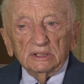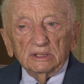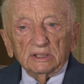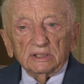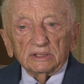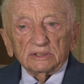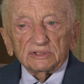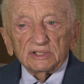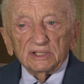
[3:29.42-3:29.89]

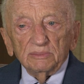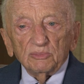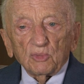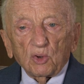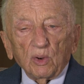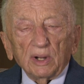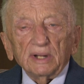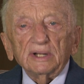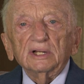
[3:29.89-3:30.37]
seem
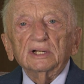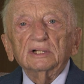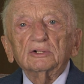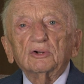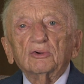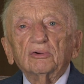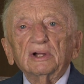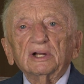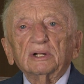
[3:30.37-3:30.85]
quite
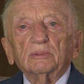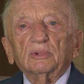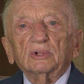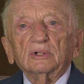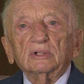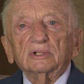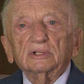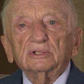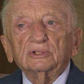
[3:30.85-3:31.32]

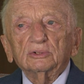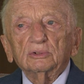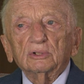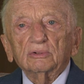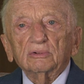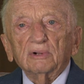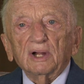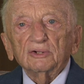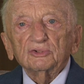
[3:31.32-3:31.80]
incredible to a
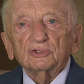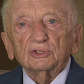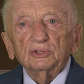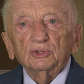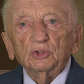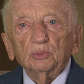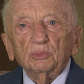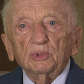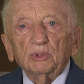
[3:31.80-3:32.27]
rational
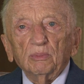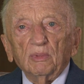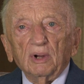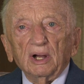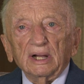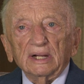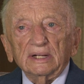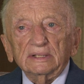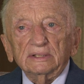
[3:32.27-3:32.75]
human
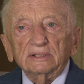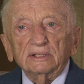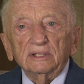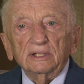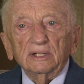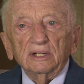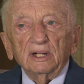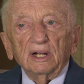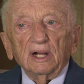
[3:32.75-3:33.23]
mind,
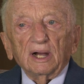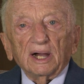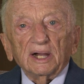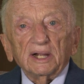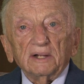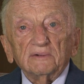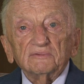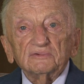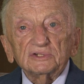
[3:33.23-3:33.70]
I
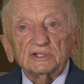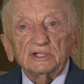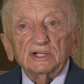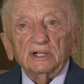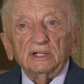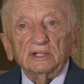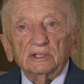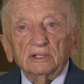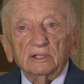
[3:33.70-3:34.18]
have
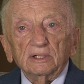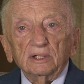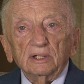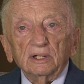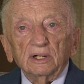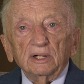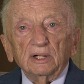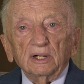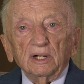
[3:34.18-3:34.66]
seen.
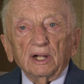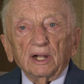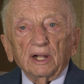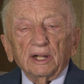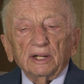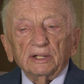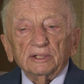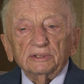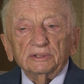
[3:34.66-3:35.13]

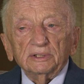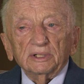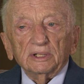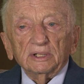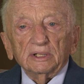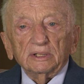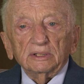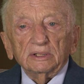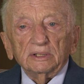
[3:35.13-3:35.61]
And
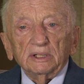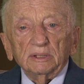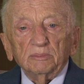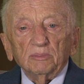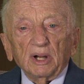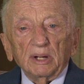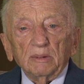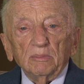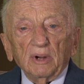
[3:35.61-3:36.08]
in
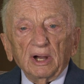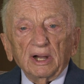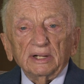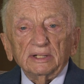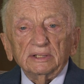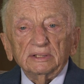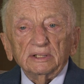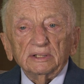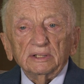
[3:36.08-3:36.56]
my
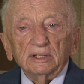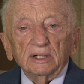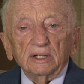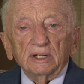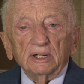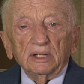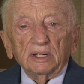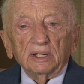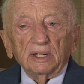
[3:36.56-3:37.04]
mind,
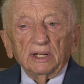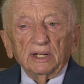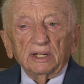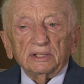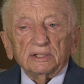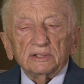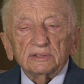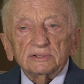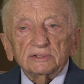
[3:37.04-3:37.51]

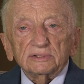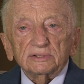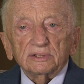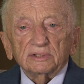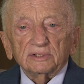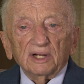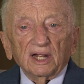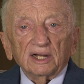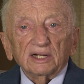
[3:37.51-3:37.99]
it is
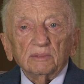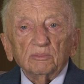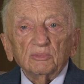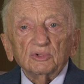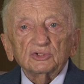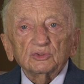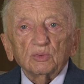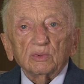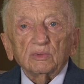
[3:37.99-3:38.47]

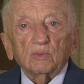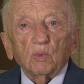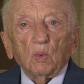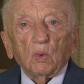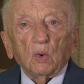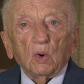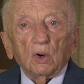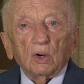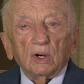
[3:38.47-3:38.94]
synonymous with
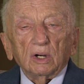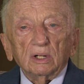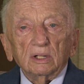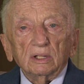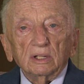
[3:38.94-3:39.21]
war.